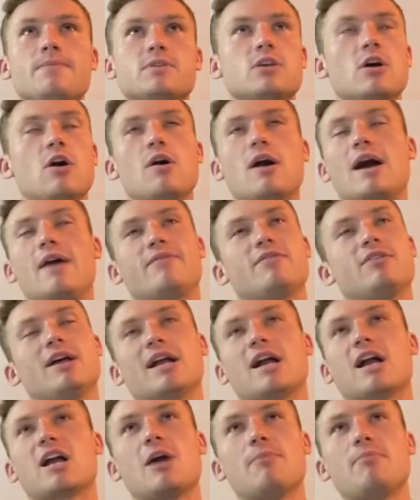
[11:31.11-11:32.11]
So after
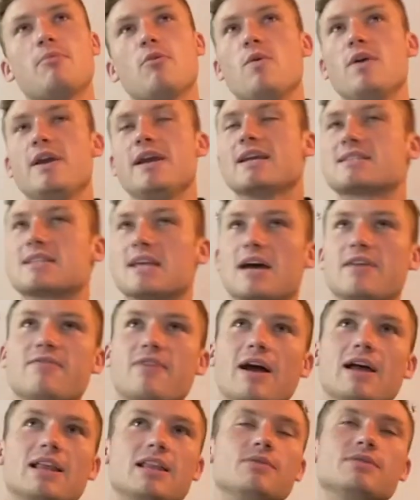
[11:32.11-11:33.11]
like a couple weeks, I
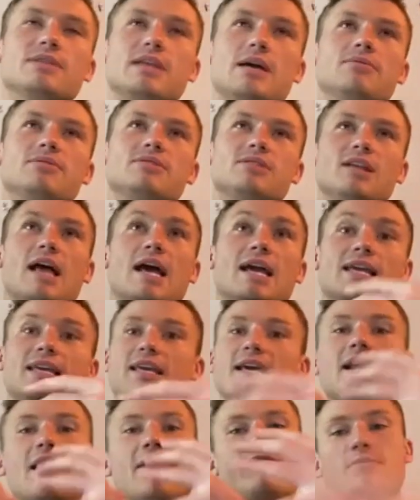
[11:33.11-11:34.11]
finally was able to like
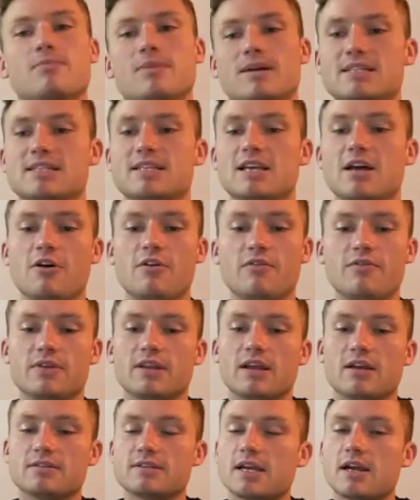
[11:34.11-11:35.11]
get after myself,
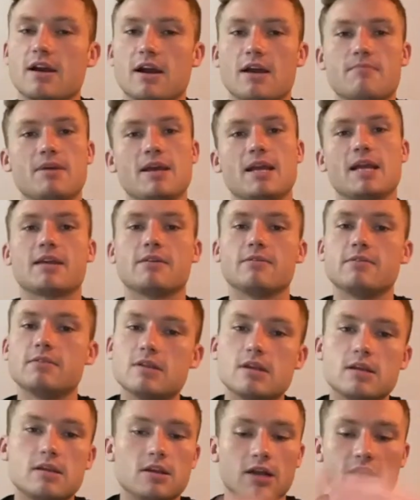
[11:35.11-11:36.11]
and I was like, all right, man, I can.
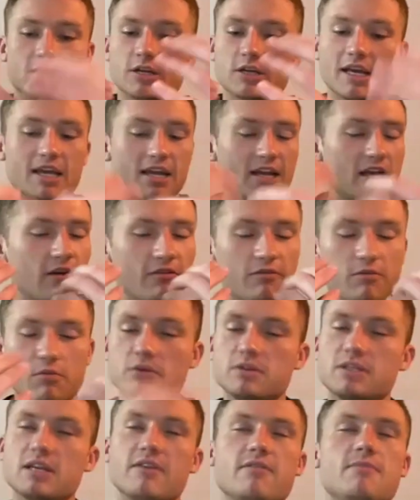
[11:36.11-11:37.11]
I started getting comfortable
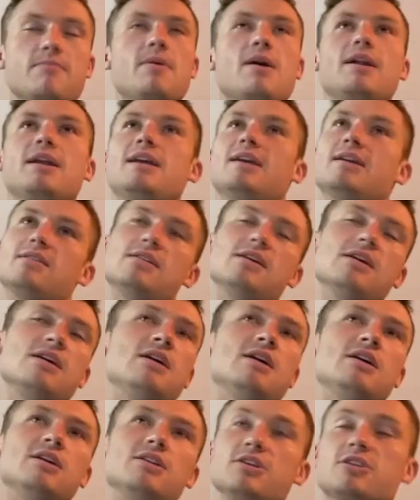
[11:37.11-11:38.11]
with everybody, and
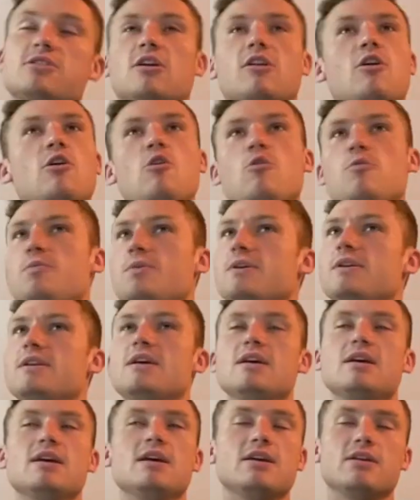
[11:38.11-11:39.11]
just started hooping.
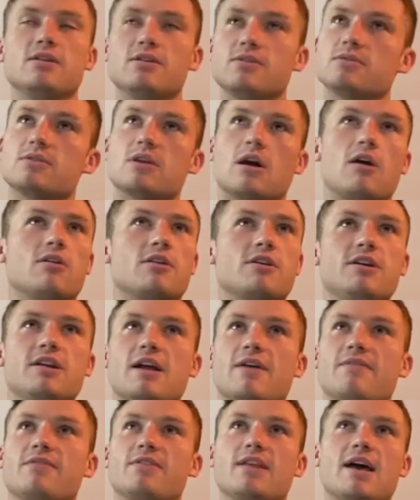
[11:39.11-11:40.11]
It was all good
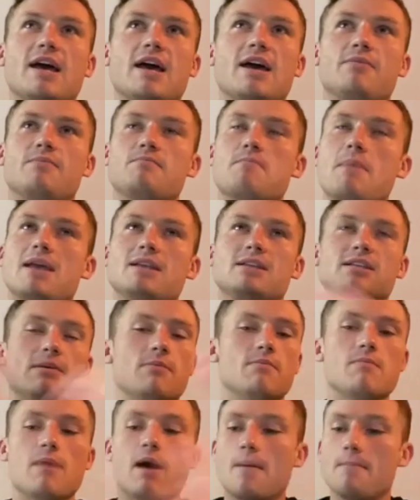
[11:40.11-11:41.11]
after that. Made
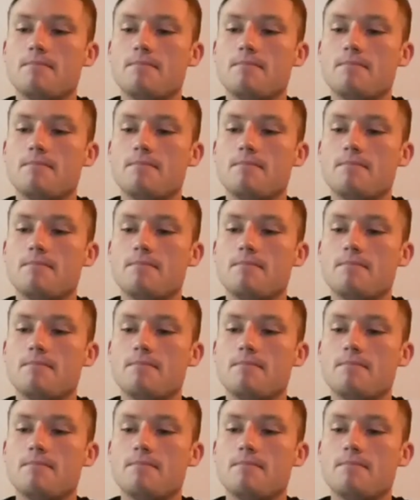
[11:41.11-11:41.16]
some of